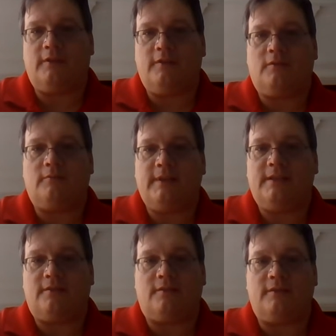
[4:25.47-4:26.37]
your
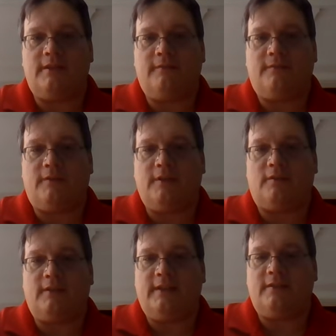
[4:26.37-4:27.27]
research and for your